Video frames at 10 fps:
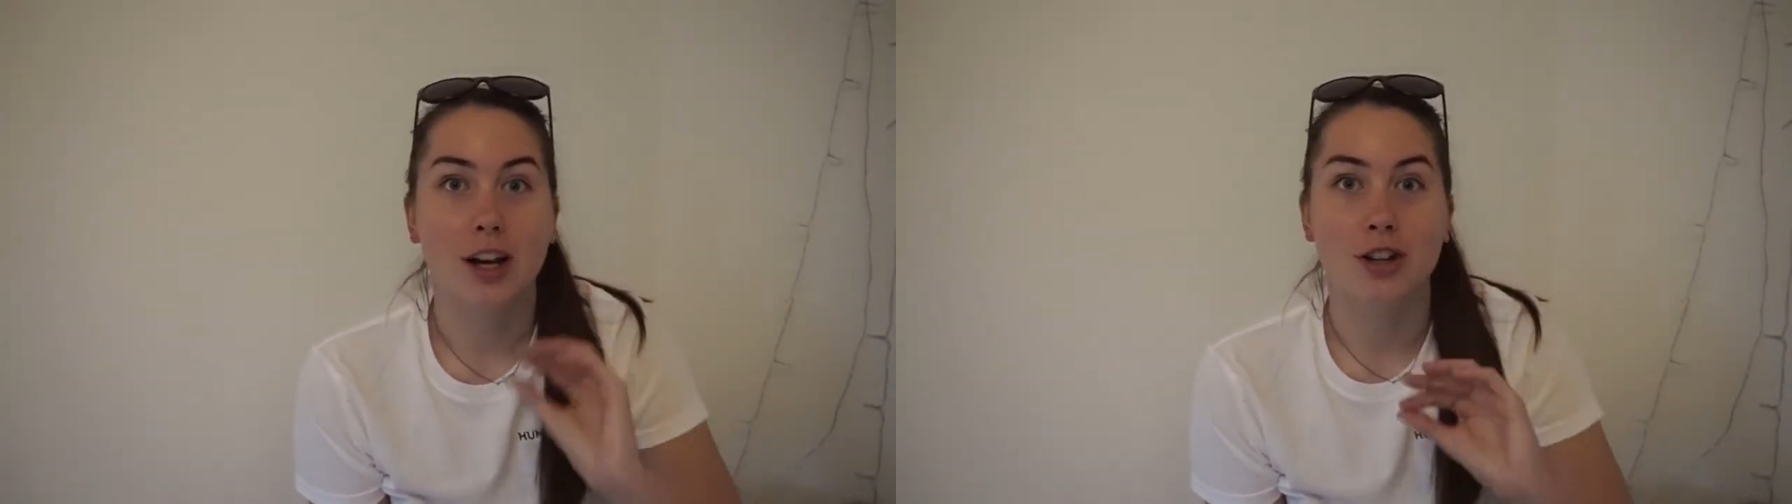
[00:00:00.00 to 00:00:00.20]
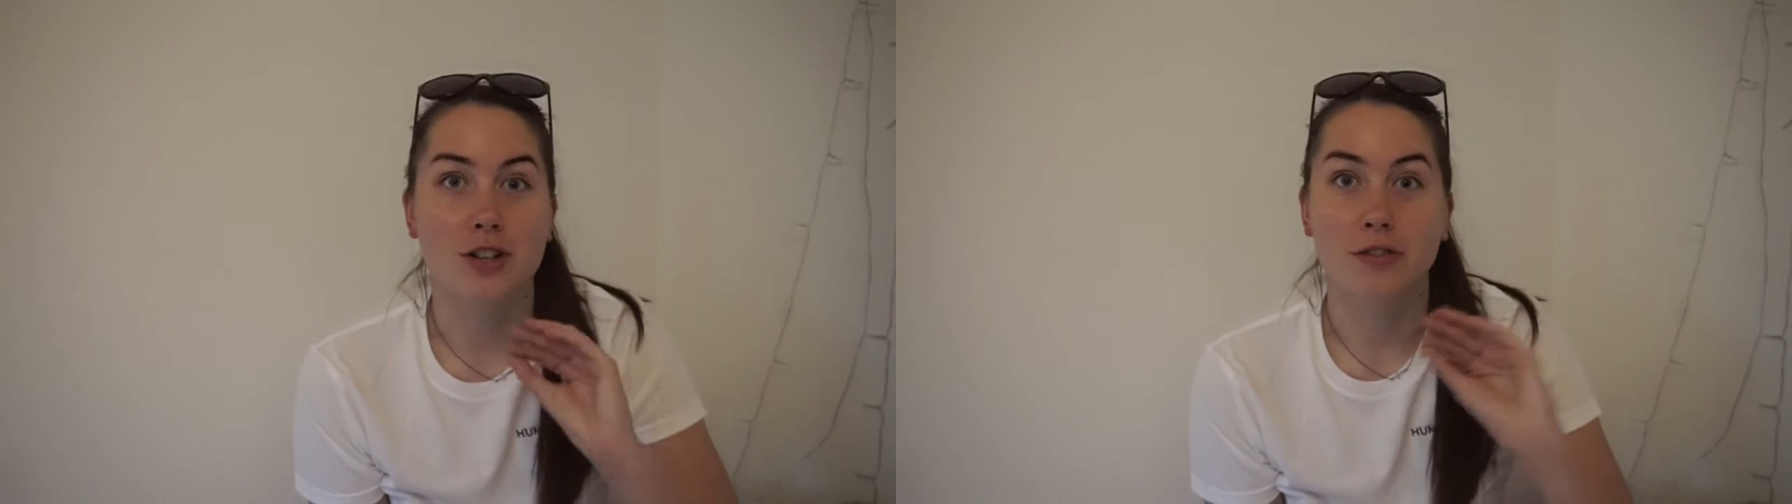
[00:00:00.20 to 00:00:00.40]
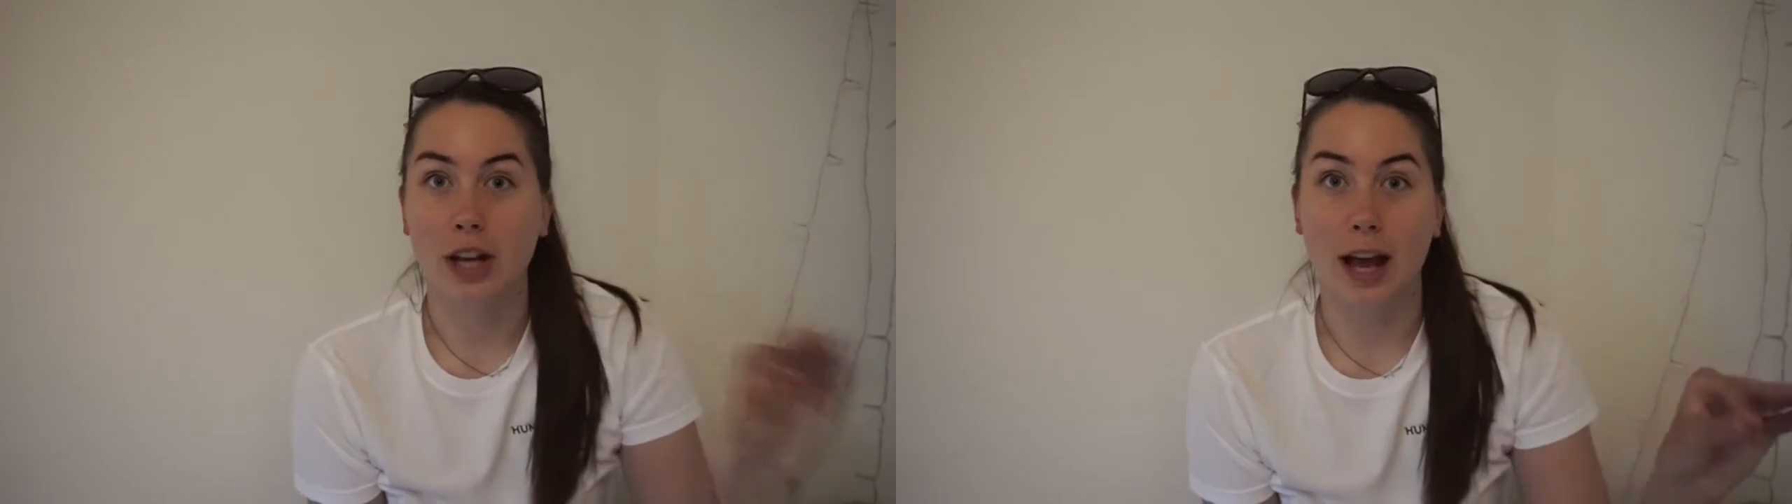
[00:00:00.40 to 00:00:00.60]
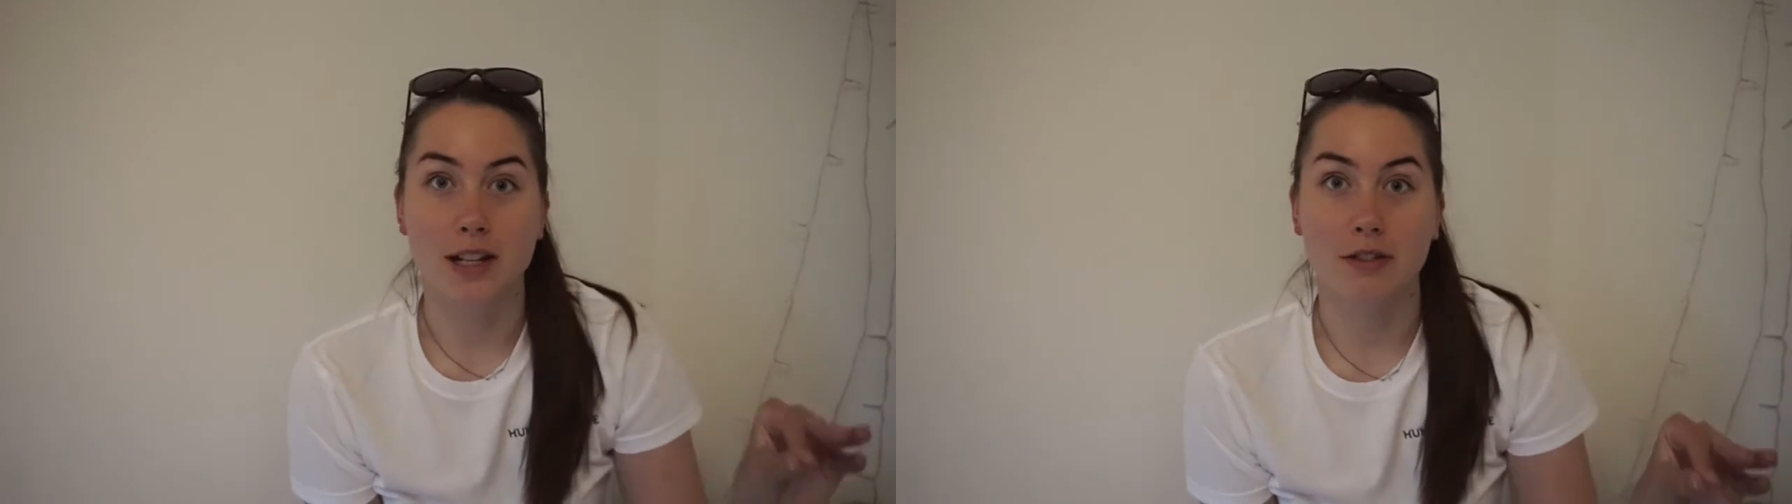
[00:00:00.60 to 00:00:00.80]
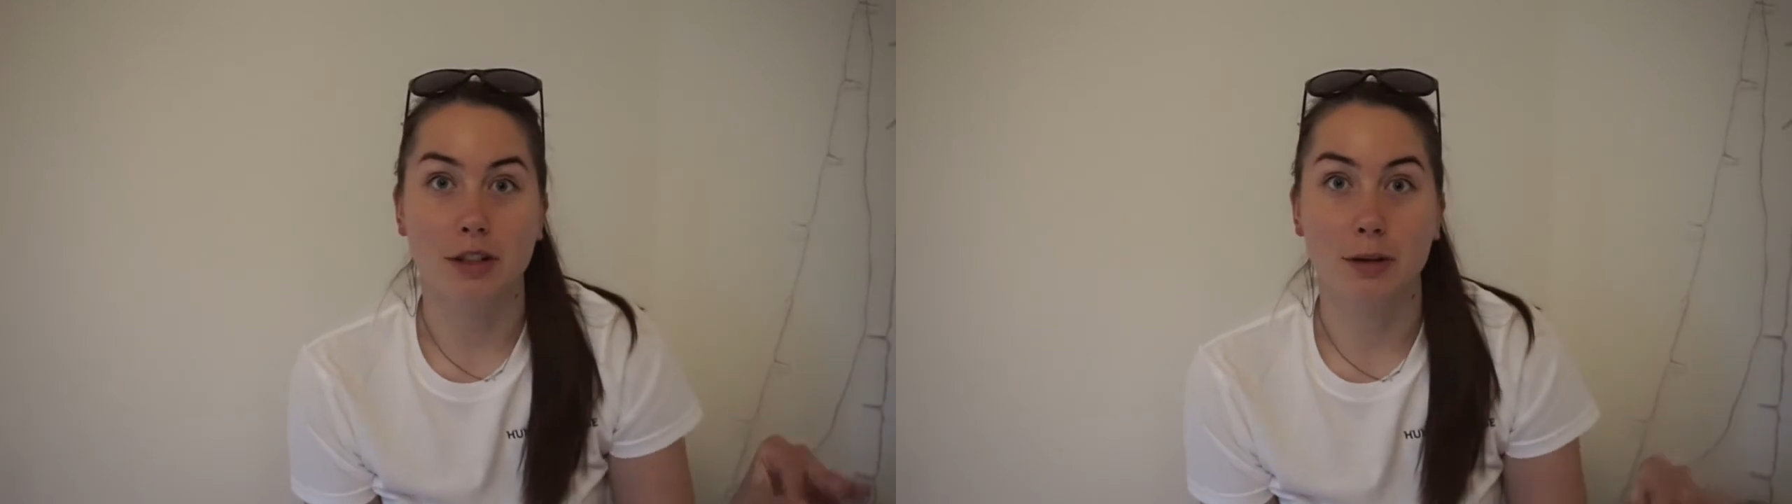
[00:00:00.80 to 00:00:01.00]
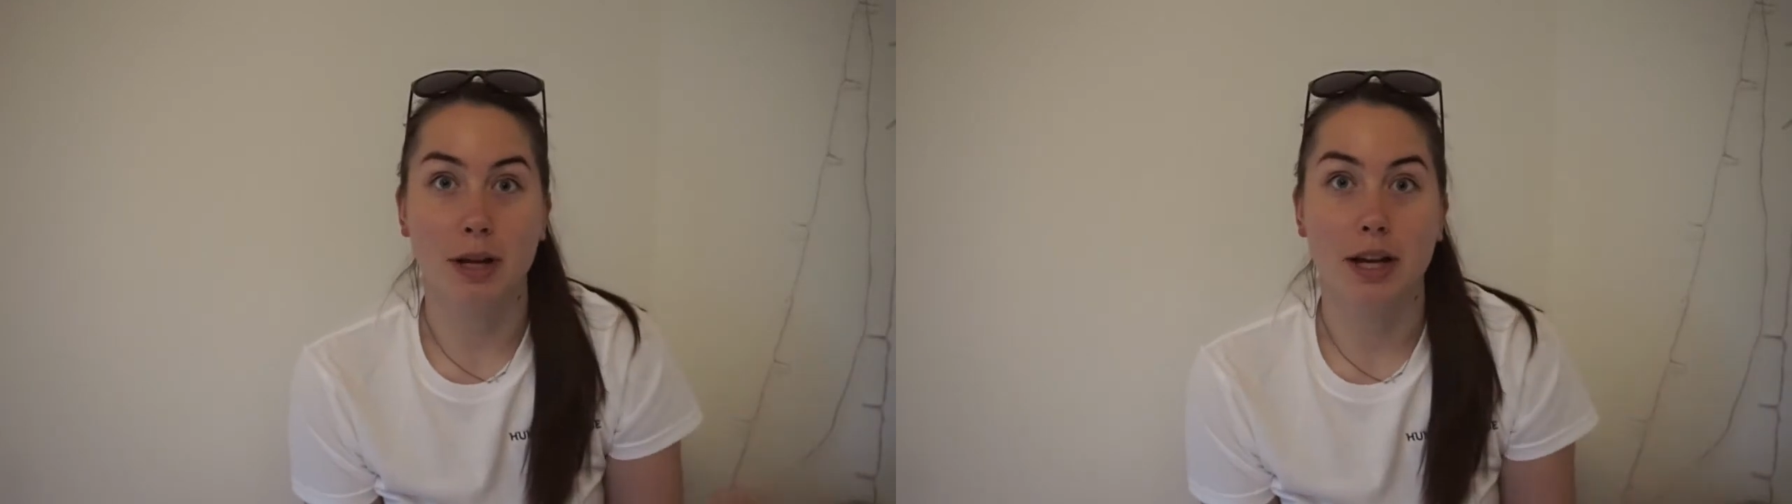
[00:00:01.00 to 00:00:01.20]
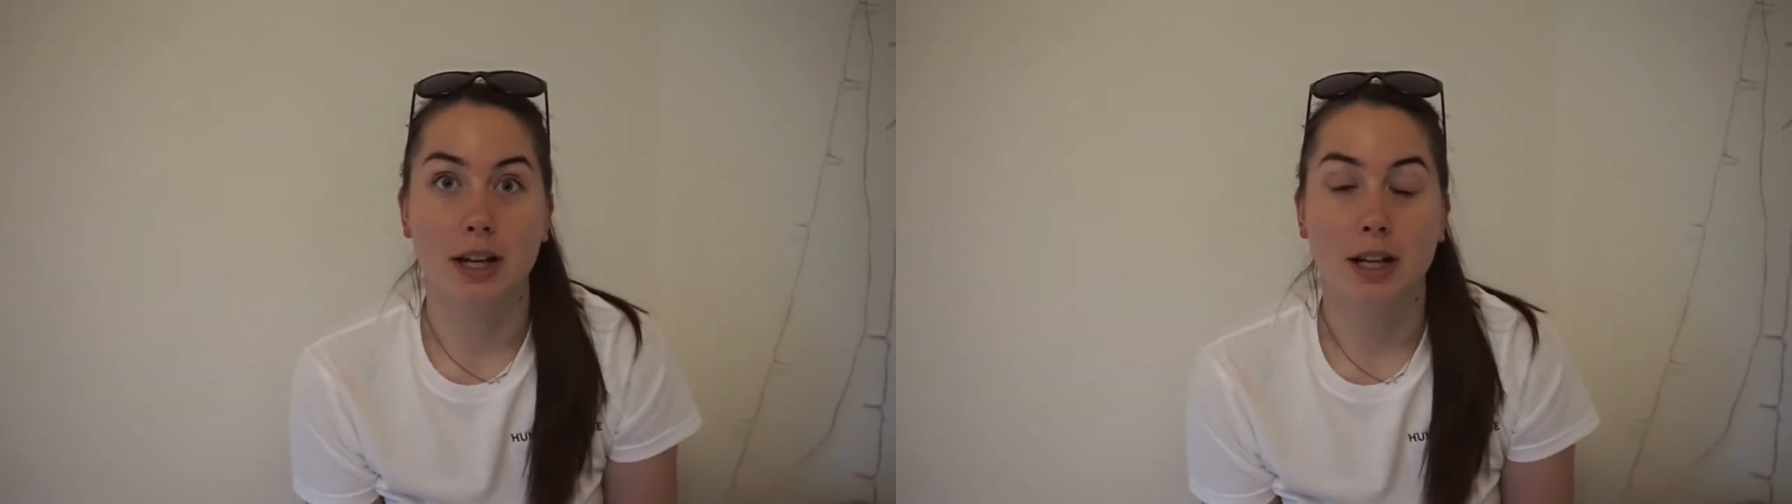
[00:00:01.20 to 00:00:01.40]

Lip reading: I'll just forget to film it.